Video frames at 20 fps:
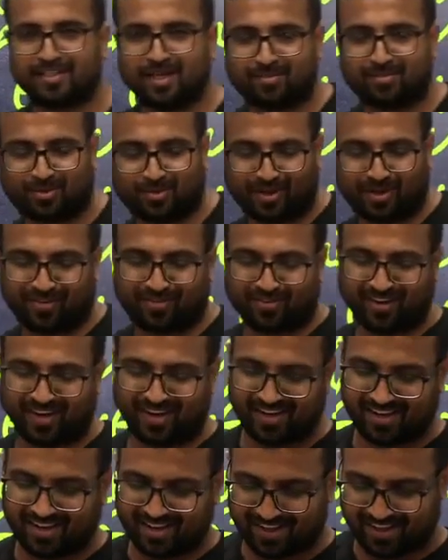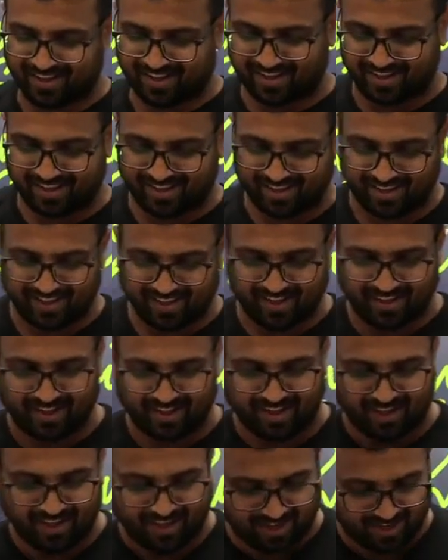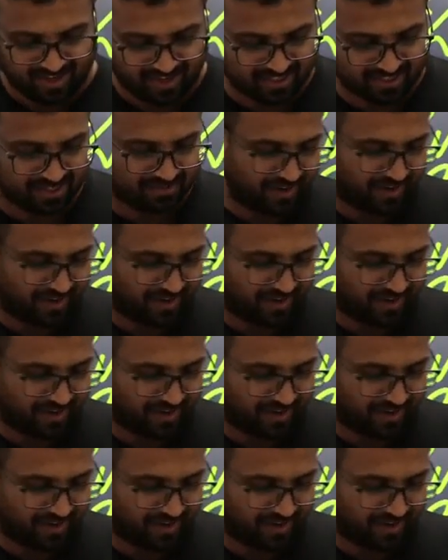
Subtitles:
is absolutely fine. Is it